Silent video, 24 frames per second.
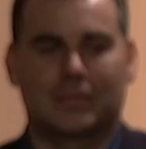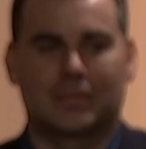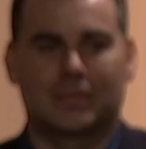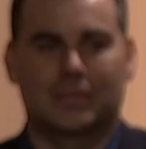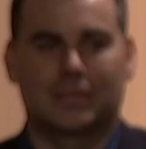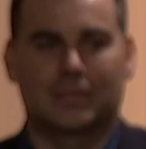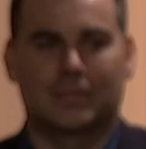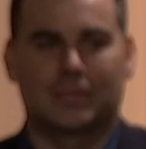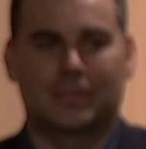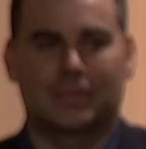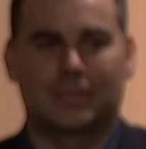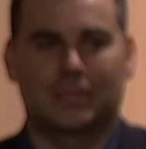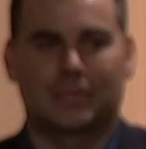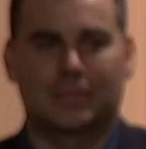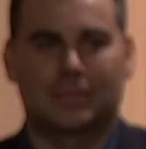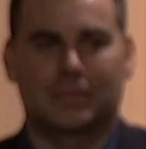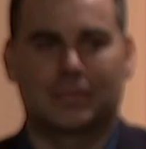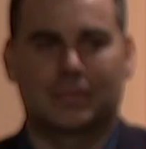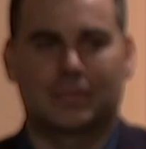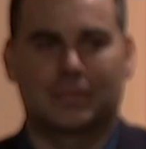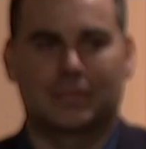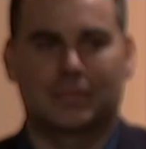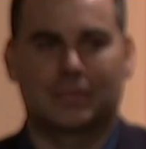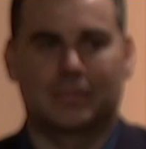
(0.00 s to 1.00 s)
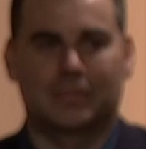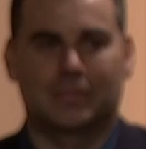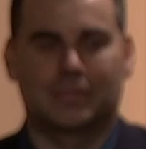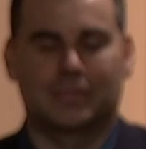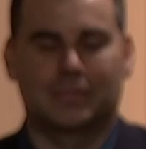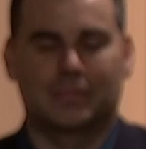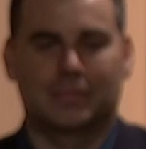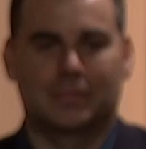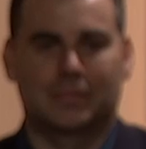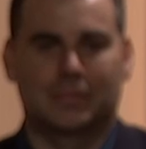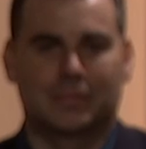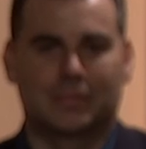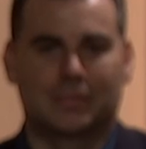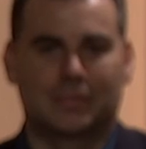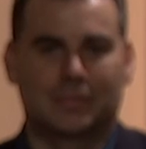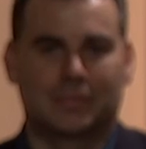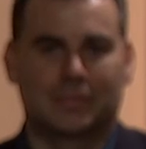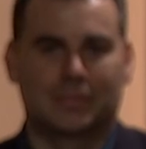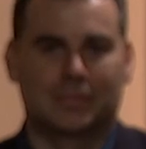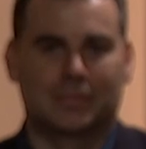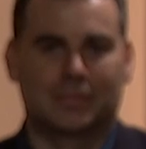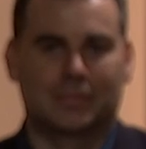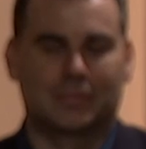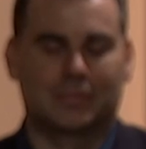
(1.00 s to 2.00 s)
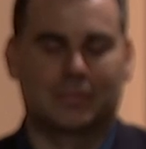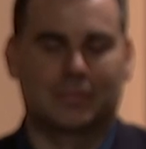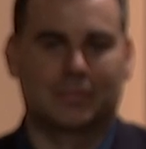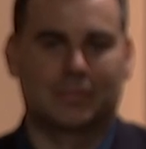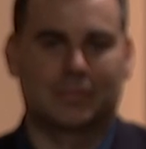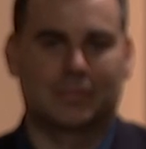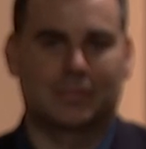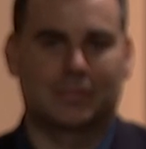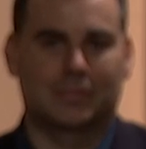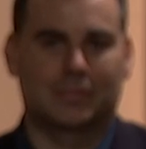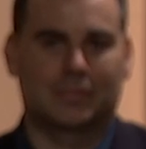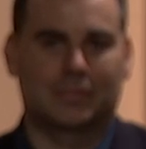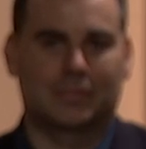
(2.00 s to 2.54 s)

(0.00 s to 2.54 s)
No words are spoken by the person on screen.